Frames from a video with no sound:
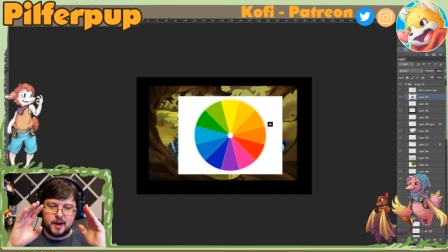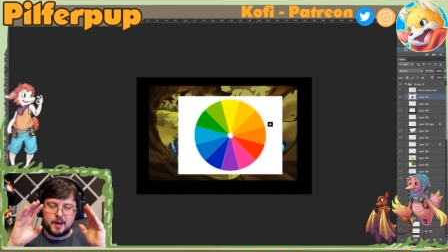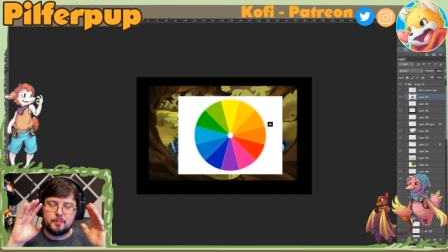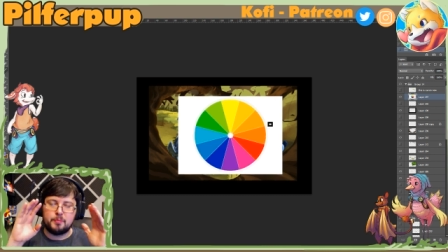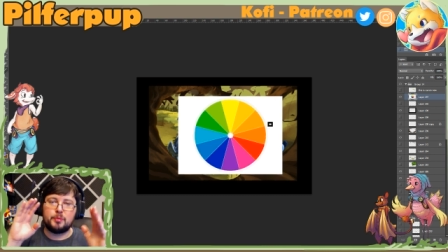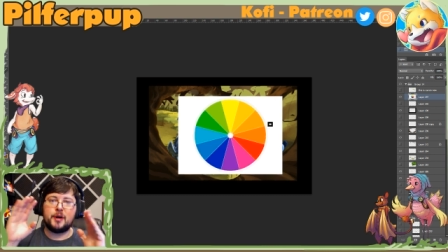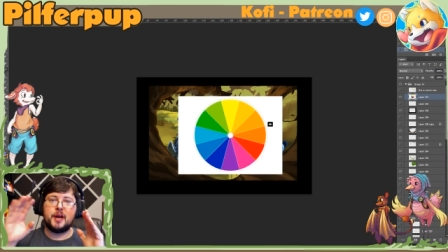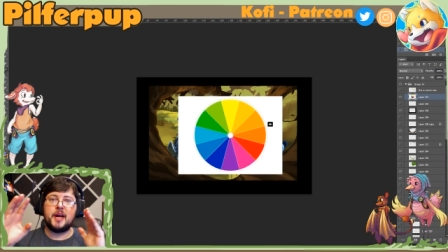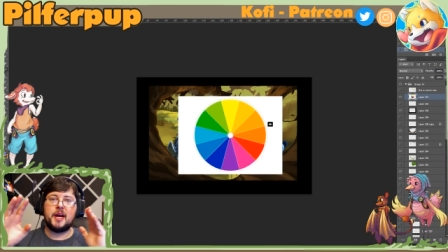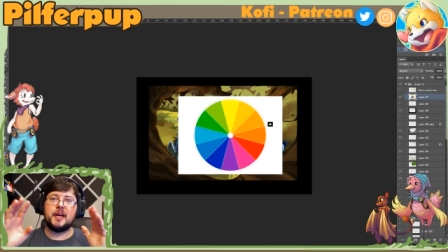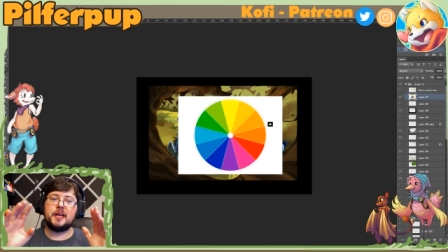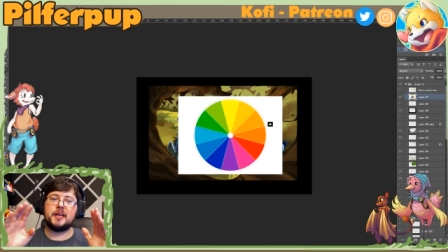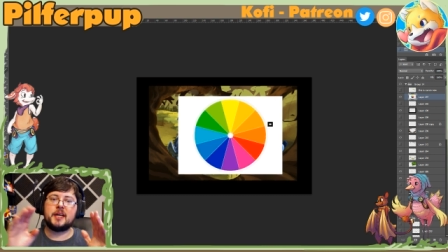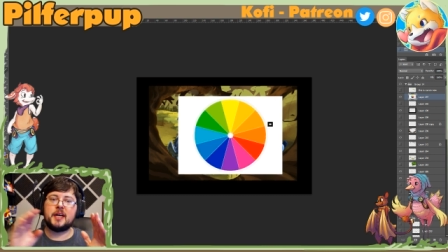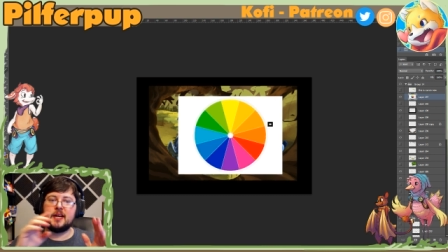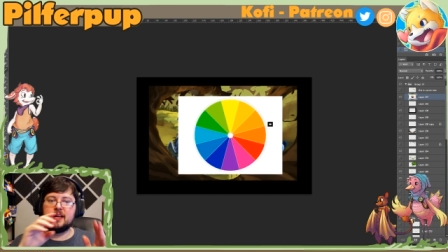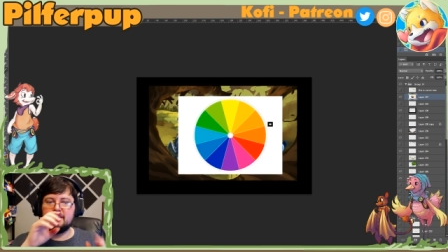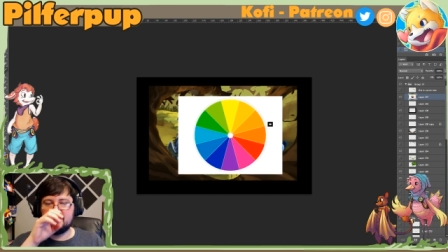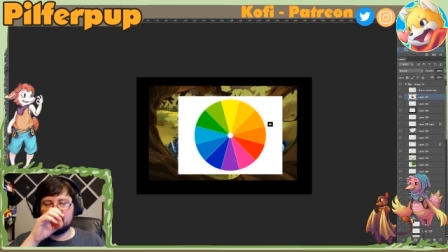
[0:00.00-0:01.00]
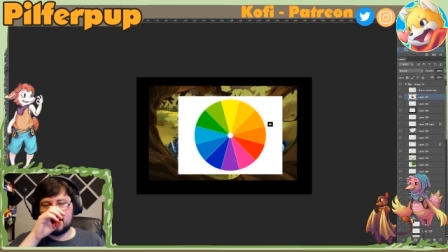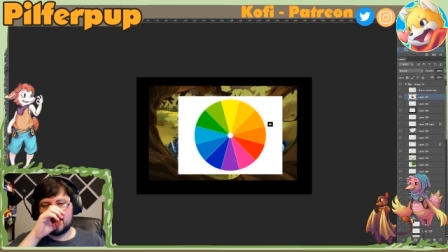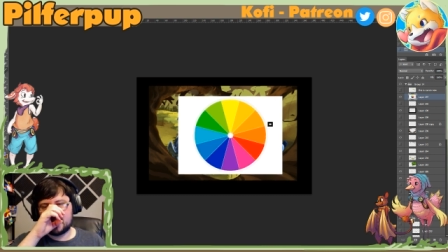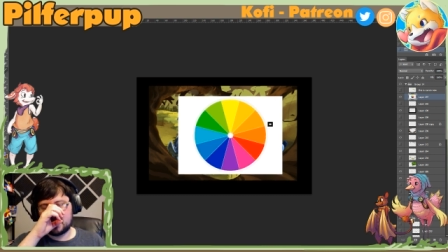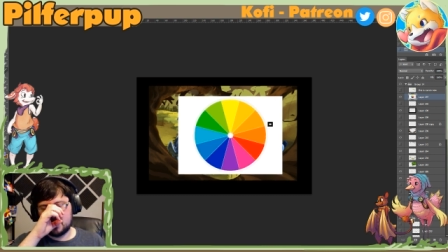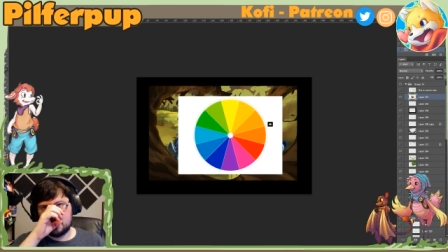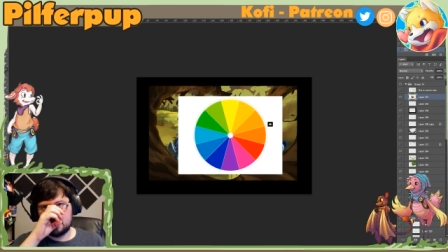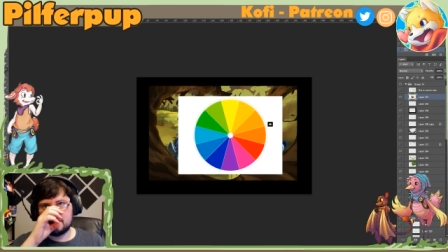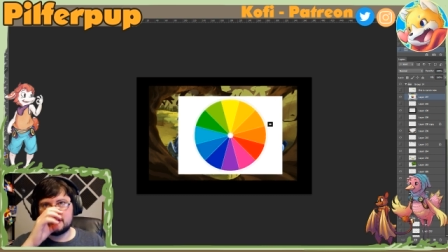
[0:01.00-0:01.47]
brain kind of like
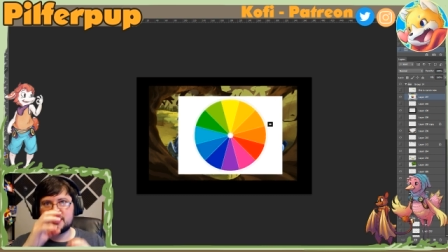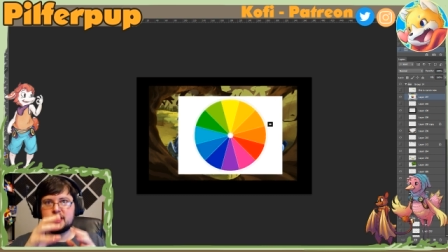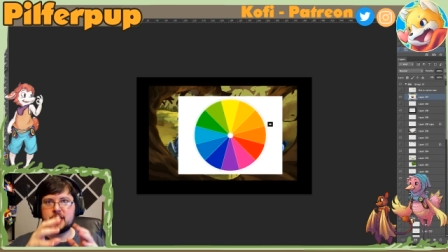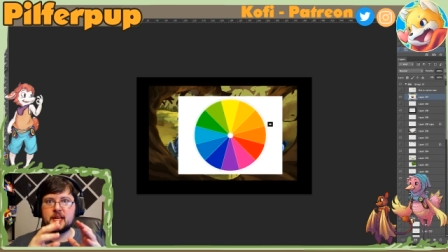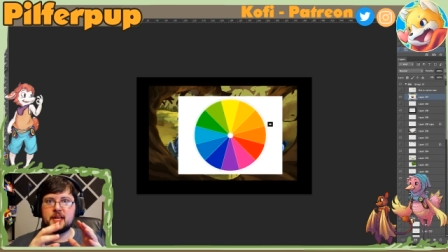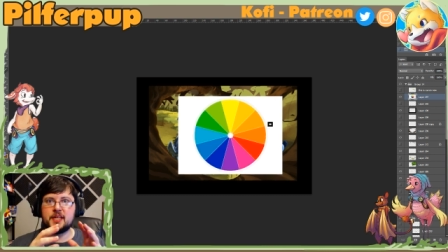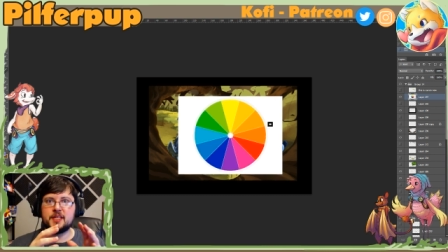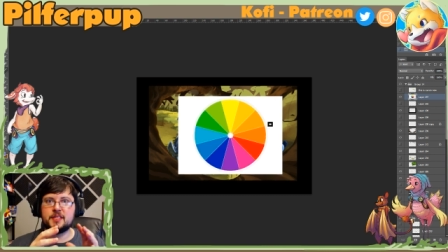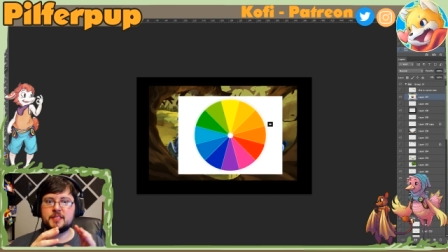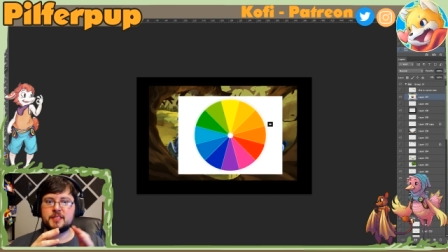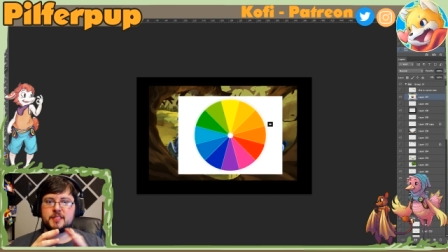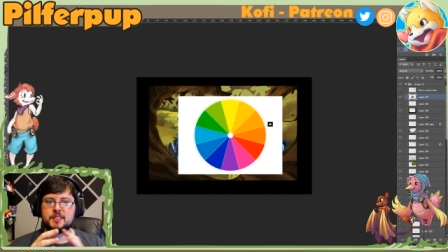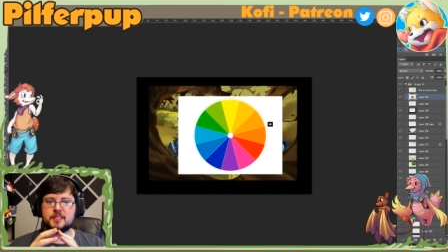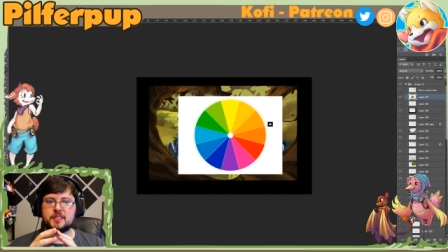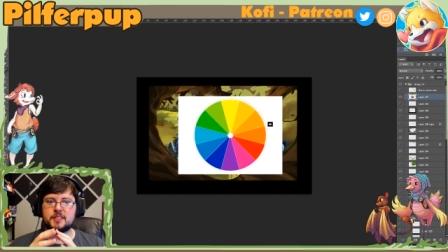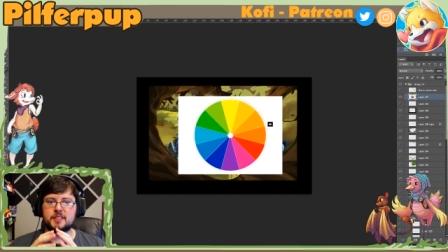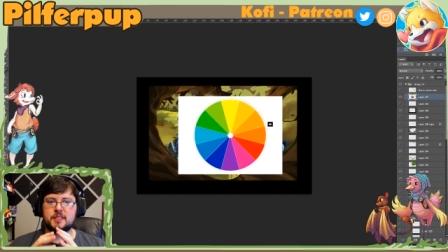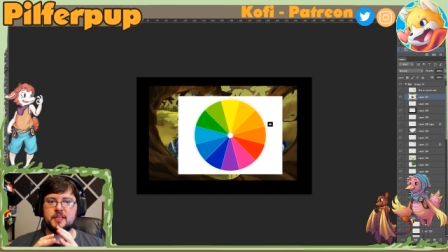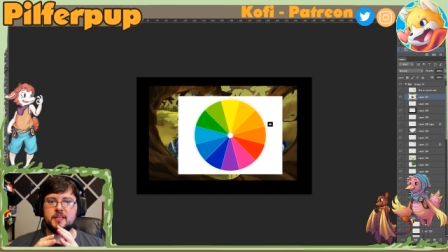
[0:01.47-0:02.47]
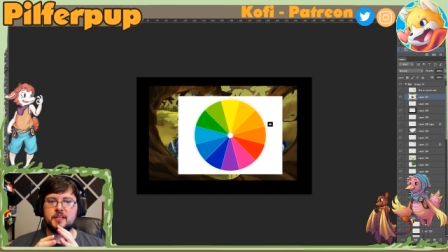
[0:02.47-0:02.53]
understands